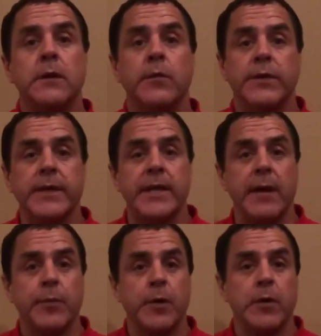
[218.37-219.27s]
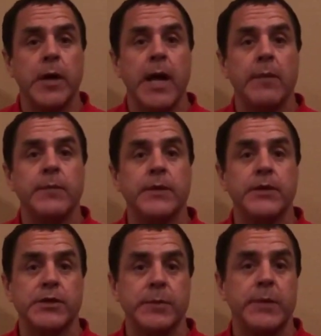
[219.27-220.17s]
Within that program, there
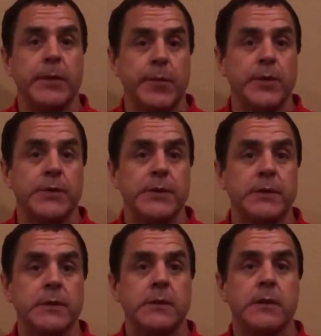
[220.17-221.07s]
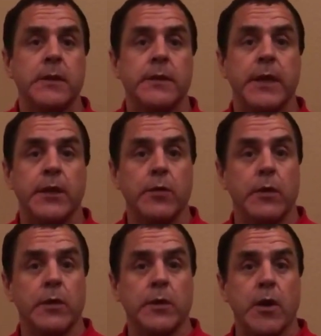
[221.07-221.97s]
should be a person that
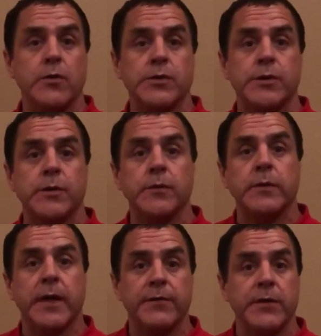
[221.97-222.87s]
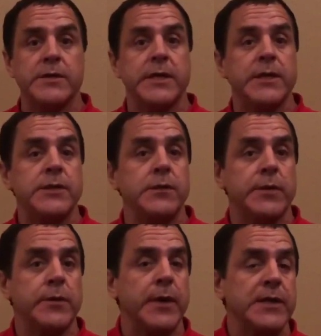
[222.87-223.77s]
you go to if there's an issue with
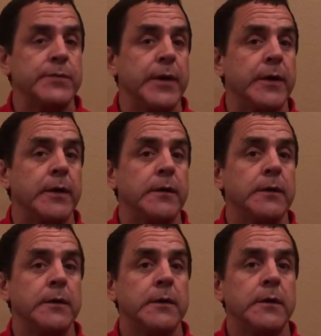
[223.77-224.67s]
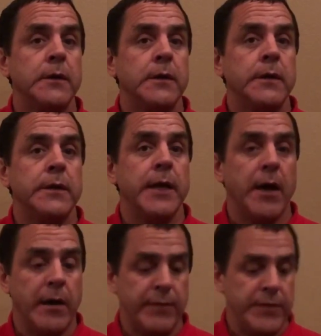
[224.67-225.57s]
your respirator. Now,
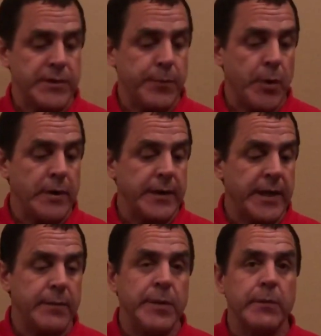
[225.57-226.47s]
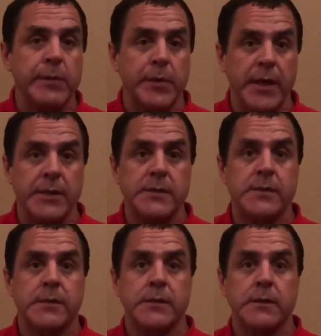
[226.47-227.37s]
if it's a part that can be
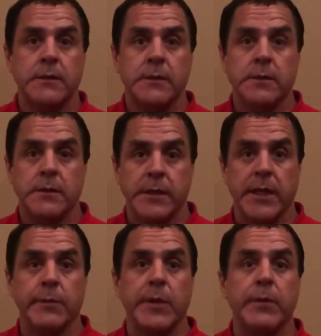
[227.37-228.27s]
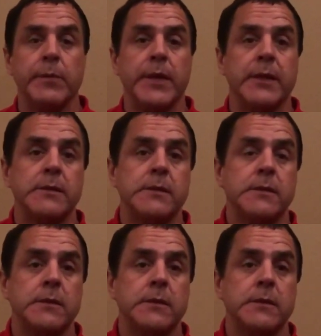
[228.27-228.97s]
replaced, it can be replaced.